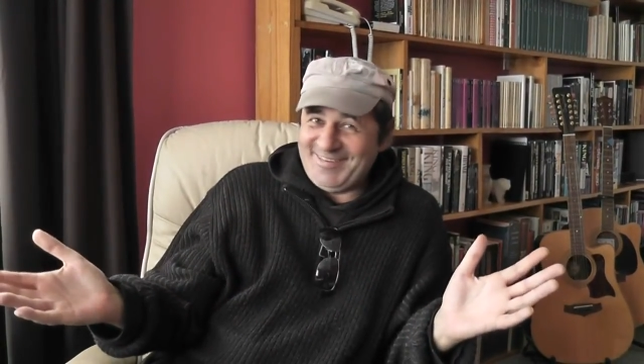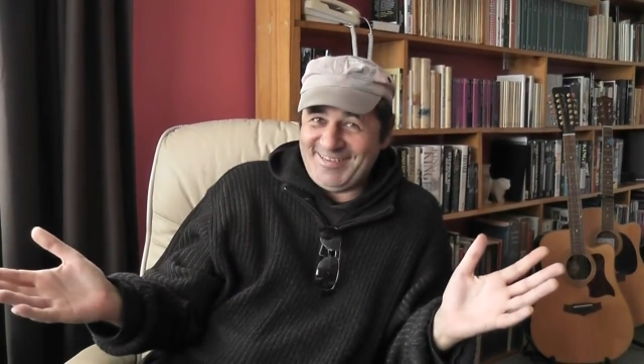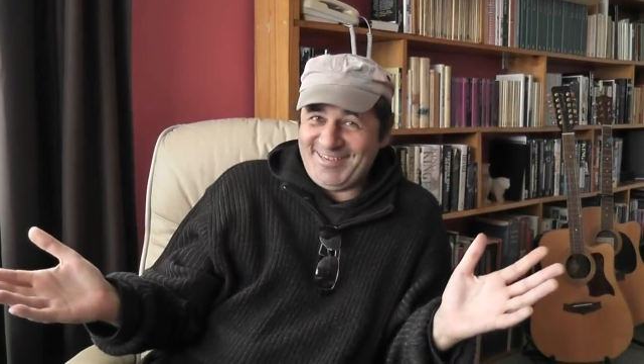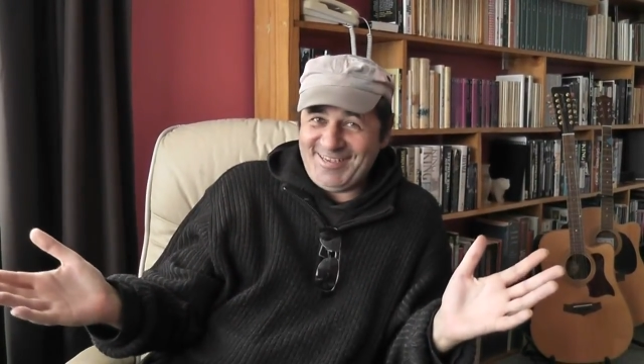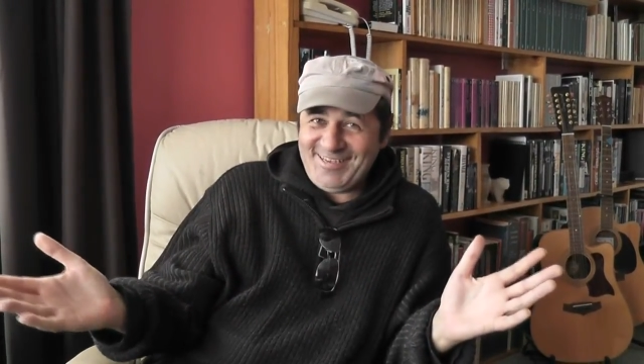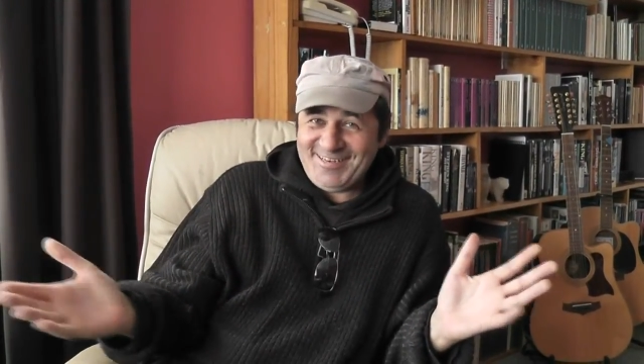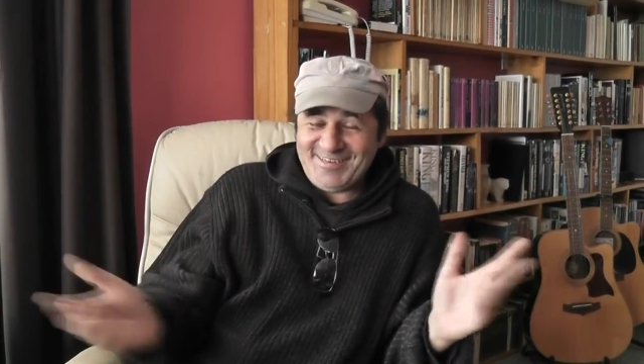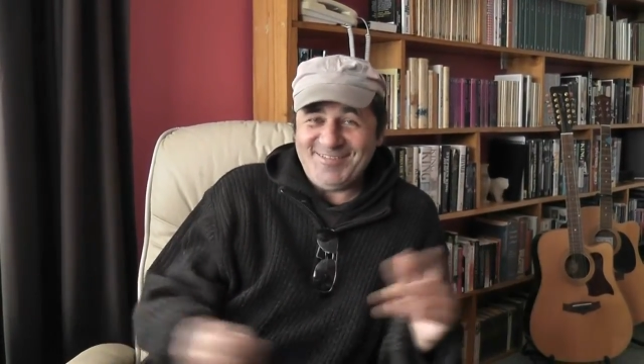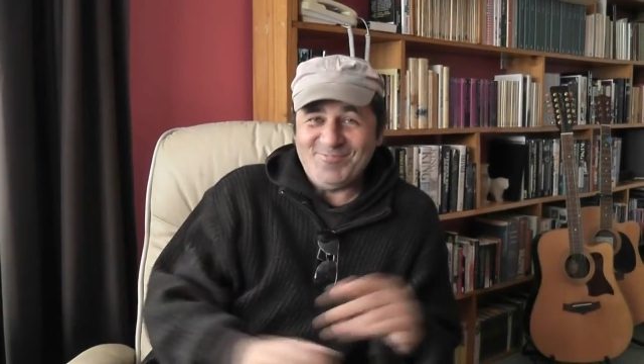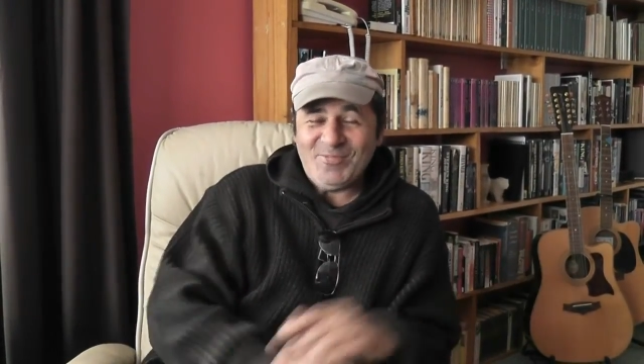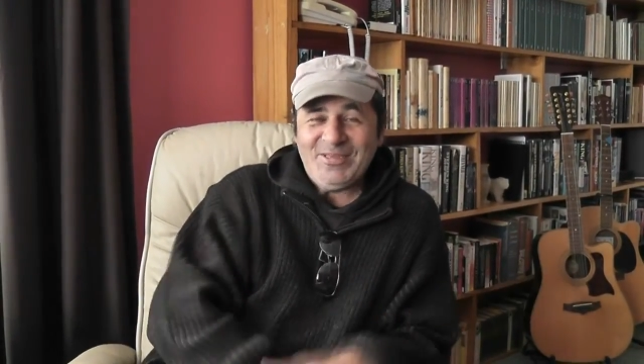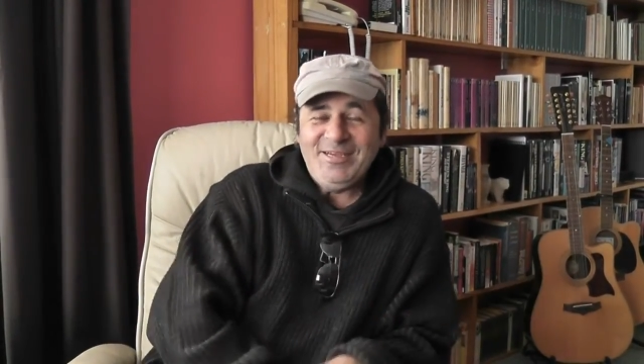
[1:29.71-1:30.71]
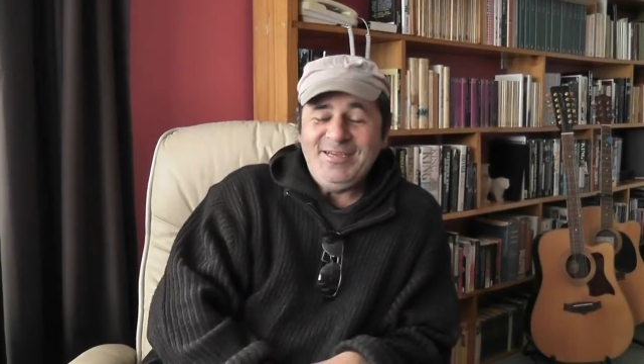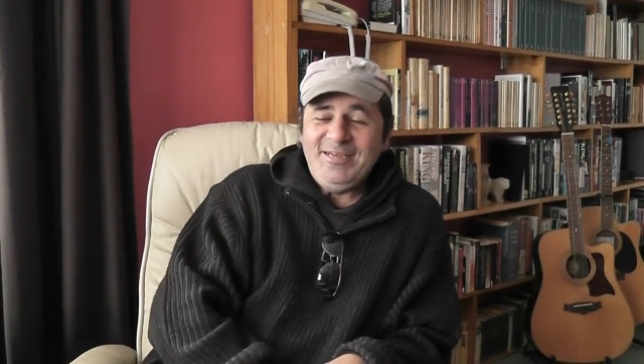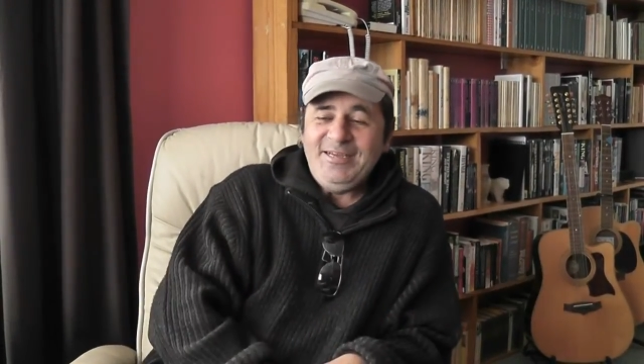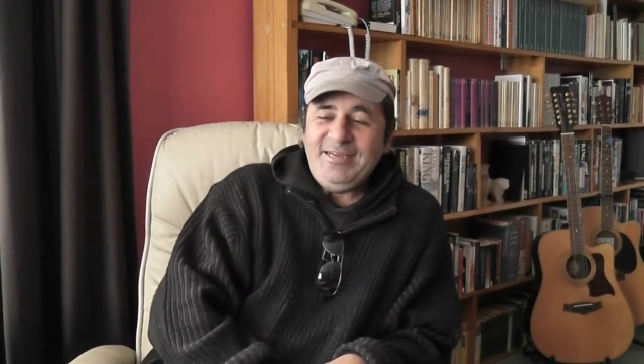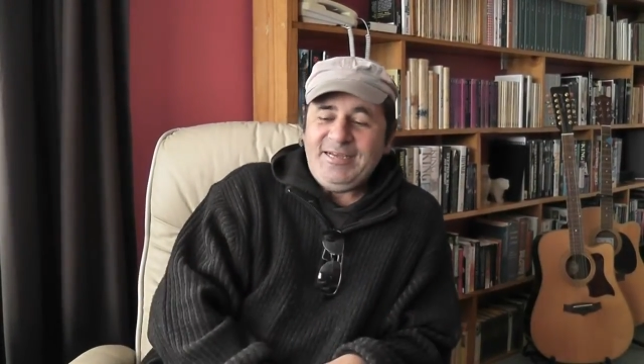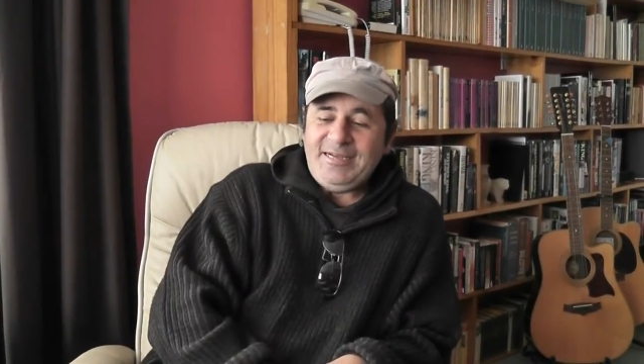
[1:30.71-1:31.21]
Again, you know.
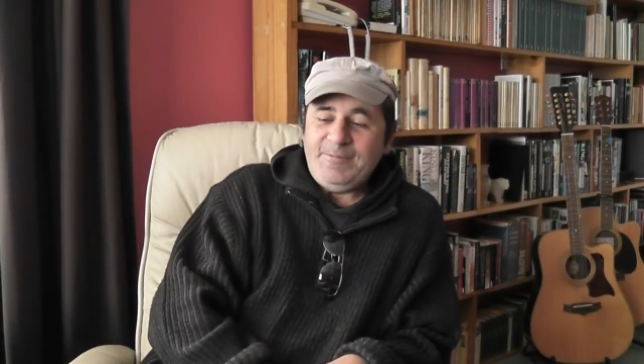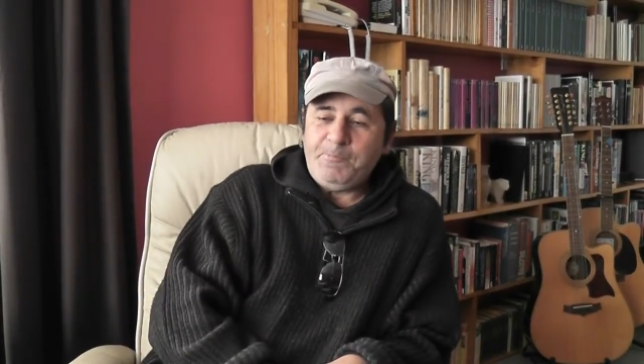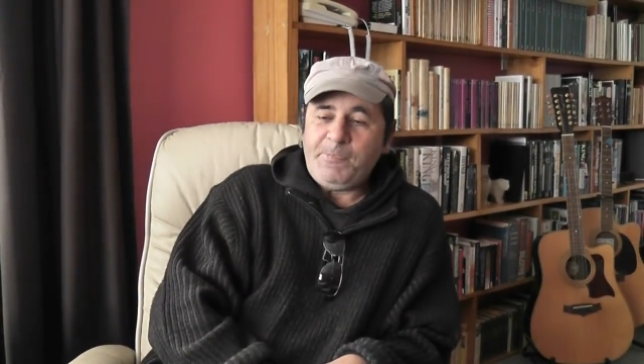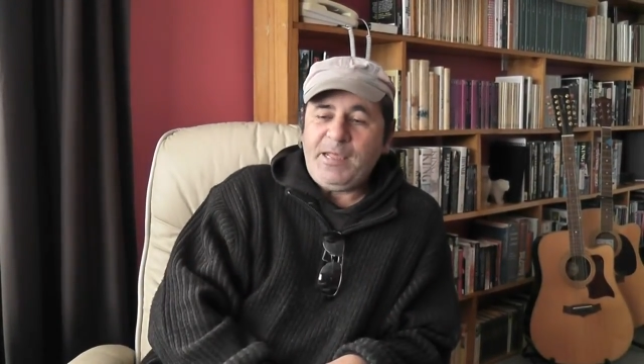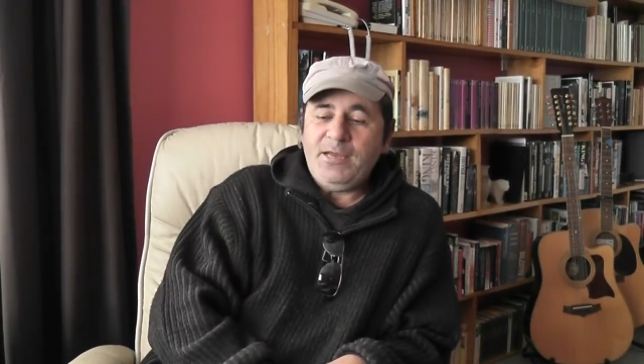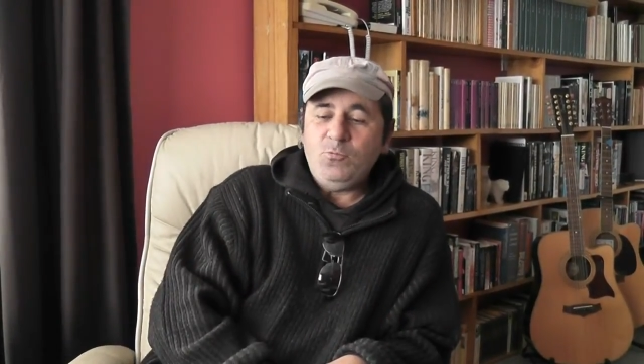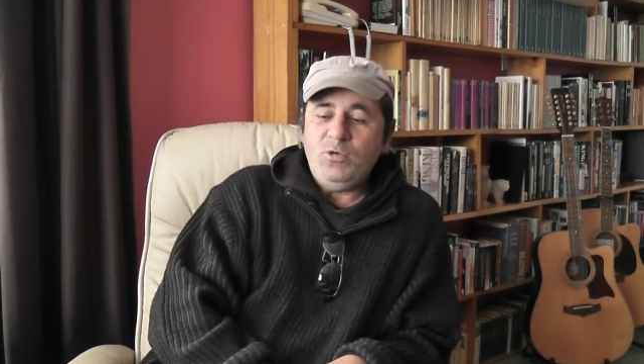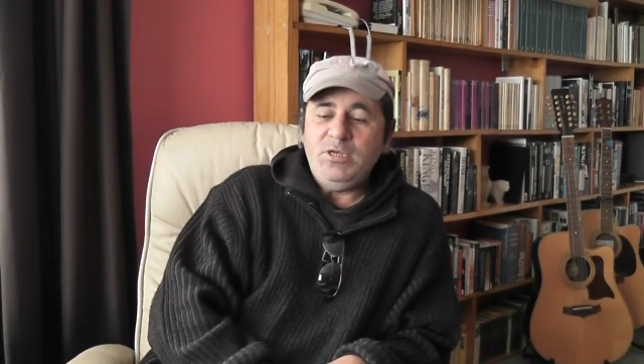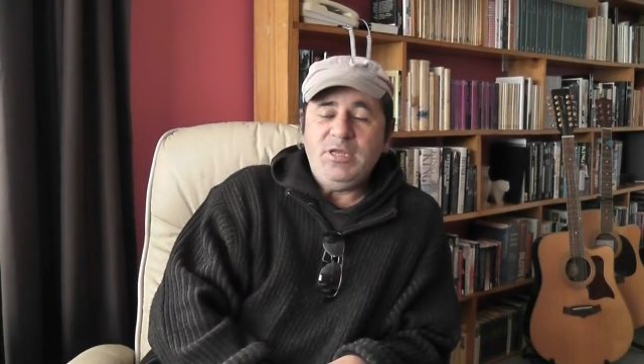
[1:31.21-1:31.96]
And we're